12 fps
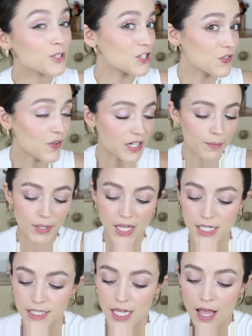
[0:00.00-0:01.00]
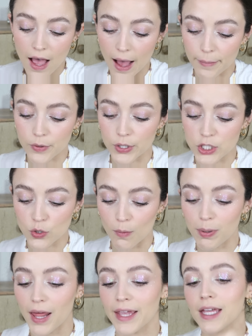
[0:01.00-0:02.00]
which is funny because I'm going to
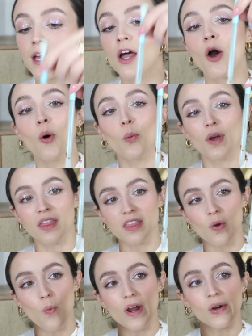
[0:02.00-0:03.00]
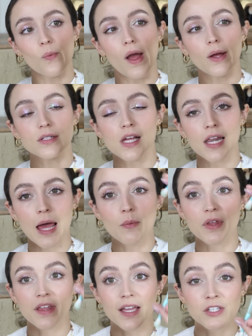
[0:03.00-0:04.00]
apply it with the Wet n Wild collab
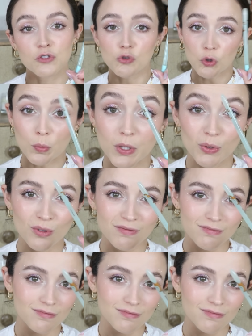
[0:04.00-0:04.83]
with Scooby-Doo.